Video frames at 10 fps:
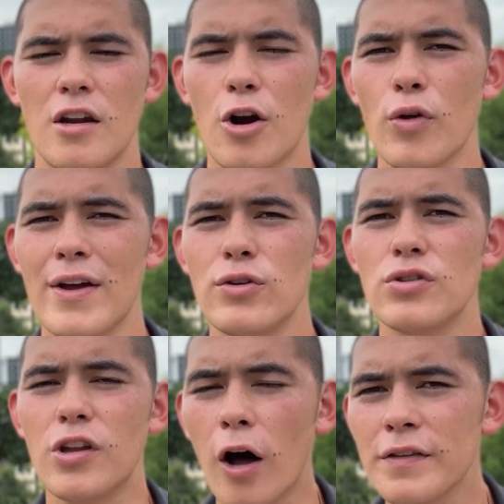not only have you
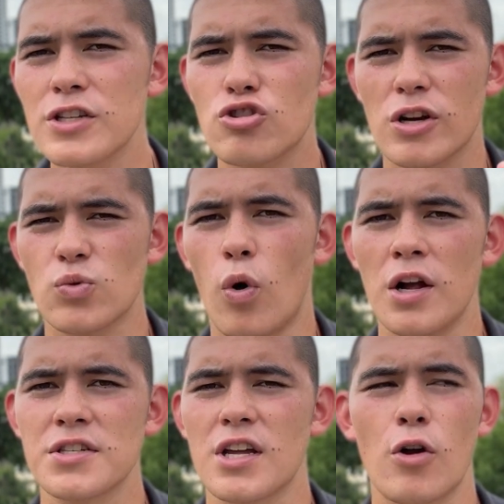done these tricks
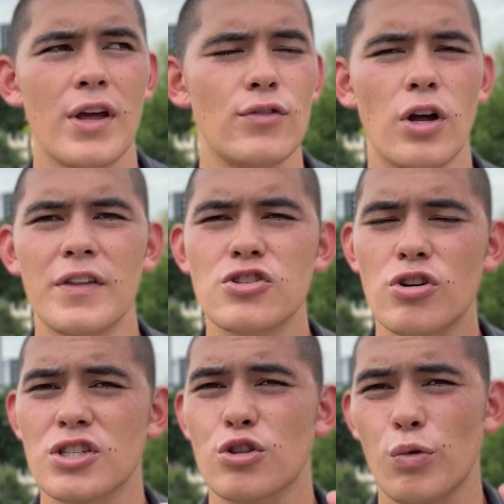once, not only have you done these
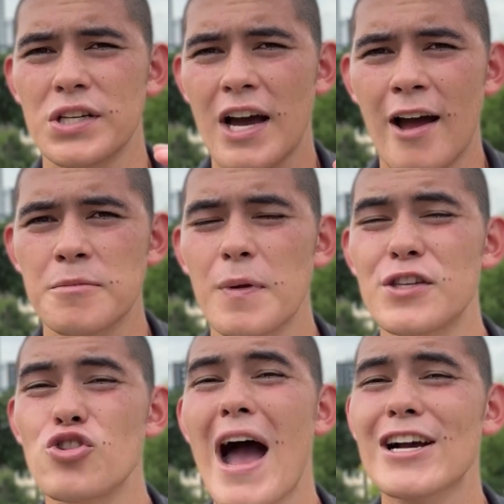tricks 3 times, but
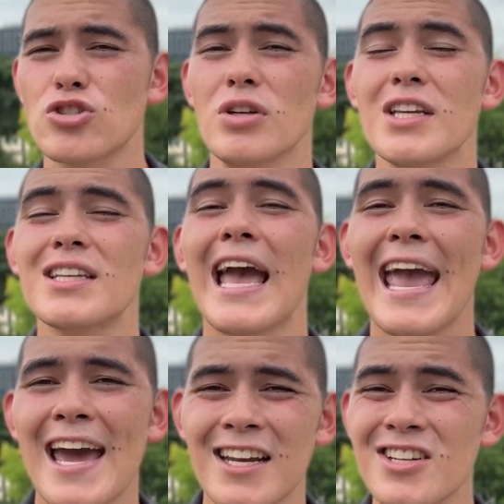that you actually
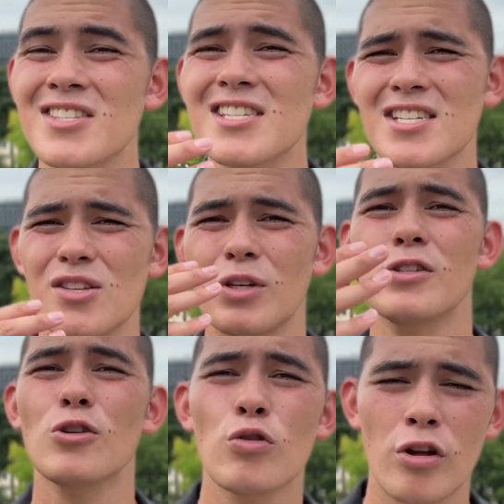can and consistently
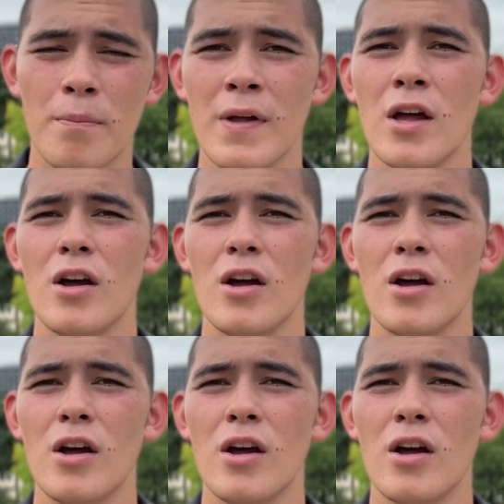do them,